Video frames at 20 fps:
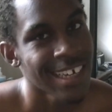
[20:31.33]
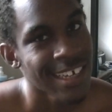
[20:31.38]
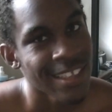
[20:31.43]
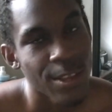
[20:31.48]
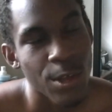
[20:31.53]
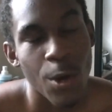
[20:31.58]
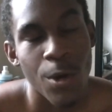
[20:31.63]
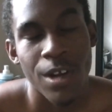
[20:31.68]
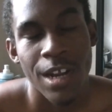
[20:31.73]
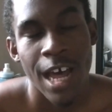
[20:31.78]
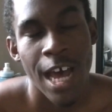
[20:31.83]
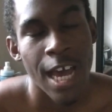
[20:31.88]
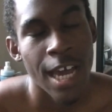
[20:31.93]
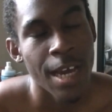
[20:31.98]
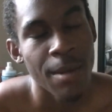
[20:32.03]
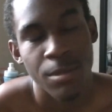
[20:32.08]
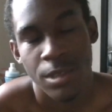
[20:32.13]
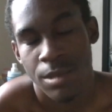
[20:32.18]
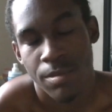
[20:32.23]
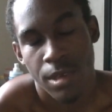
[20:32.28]
No lie,
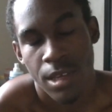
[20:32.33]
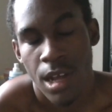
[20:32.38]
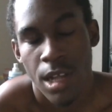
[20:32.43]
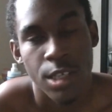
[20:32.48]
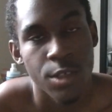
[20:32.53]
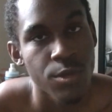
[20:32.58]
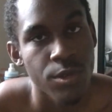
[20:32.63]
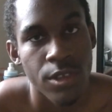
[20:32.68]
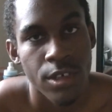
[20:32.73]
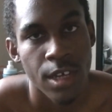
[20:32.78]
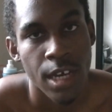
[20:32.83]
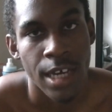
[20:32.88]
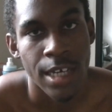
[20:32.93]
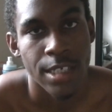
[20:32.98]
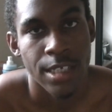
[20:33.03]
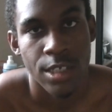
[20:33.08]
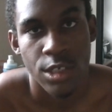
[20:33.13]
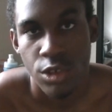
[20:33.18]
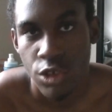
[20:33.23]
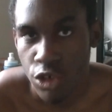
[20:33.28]
I'm gonna be honest with you
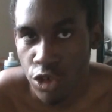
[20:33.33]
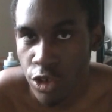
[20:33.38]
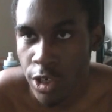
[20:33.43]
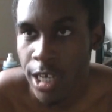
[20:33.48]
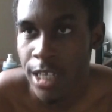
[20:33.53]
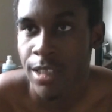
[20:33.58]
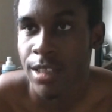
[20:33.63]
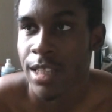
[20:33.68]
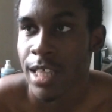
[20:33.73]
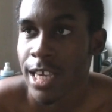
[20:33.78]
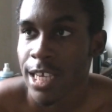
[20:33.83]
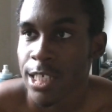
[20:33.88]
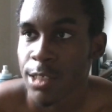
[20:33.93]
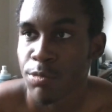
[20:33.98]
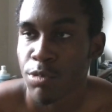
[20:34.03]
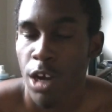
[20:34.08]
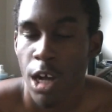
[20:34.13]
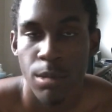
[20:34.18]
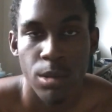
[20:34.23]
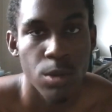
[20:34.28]
guys. Train legs
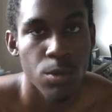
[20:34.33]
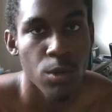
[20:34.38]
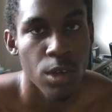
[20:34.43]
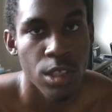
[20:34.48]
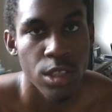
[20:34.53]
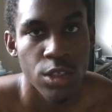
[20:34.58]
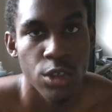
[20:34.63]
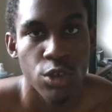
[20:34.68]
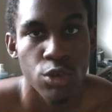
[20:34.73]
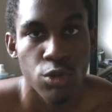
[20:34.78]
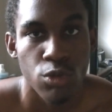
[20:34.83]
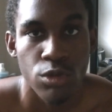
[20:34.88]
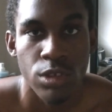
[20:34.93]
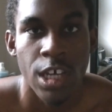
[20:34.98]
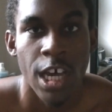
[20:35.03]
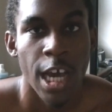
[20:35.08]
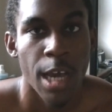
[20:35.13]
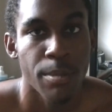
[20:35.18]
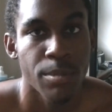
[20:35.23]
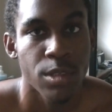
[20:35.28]
probably one to two
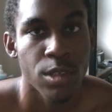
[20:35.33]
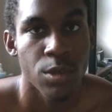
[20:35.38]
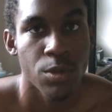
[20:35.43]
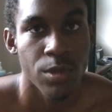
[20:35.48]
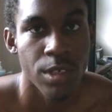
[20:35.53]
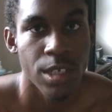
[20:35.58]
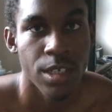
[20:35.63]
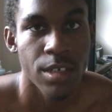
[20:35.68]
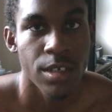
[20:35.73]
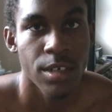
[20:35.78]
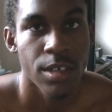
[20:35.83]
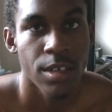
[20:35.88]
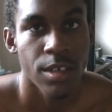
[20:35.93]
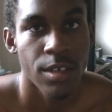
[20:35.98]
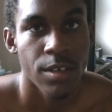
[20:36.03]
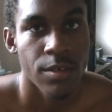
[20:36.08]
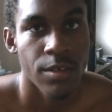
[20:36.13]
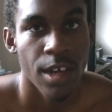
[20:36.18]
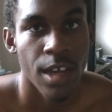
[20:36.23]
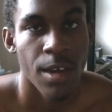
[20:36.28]
times a week,
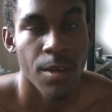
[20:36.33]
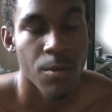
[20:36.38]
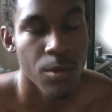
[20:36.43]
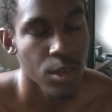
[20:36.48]
right?